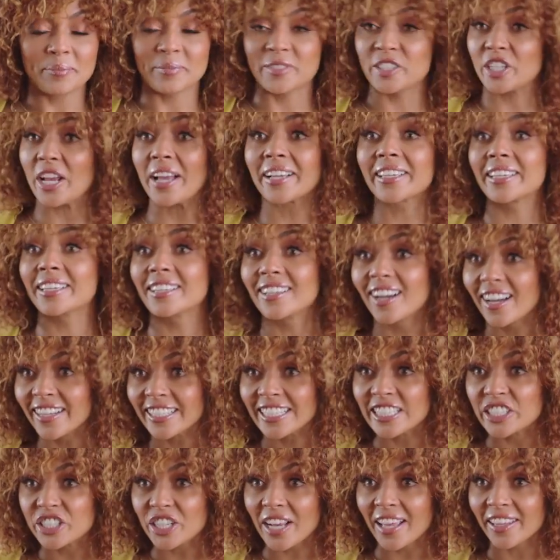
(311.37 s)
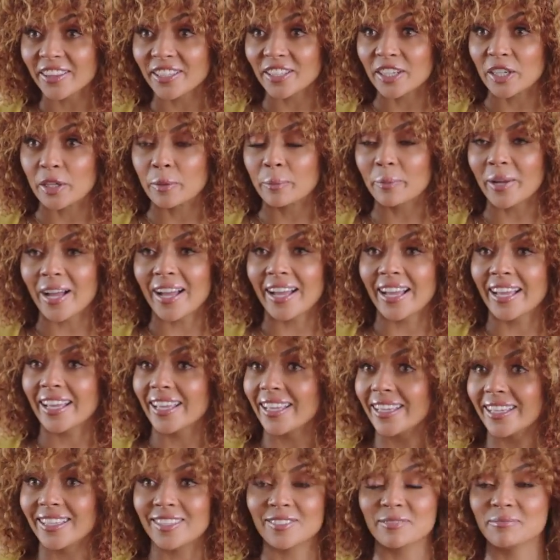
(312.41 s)
checking on each other,
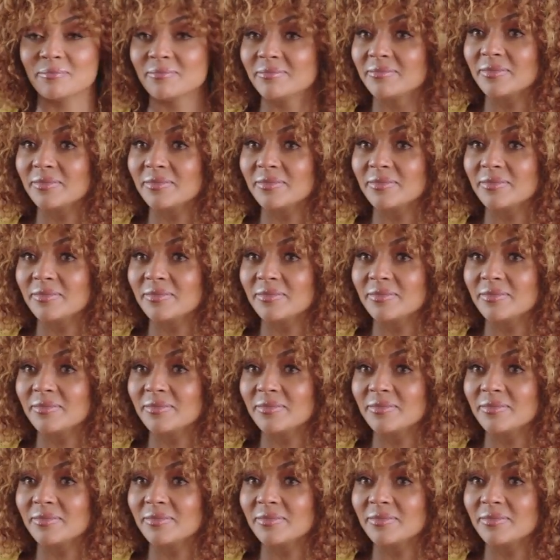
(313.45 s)
by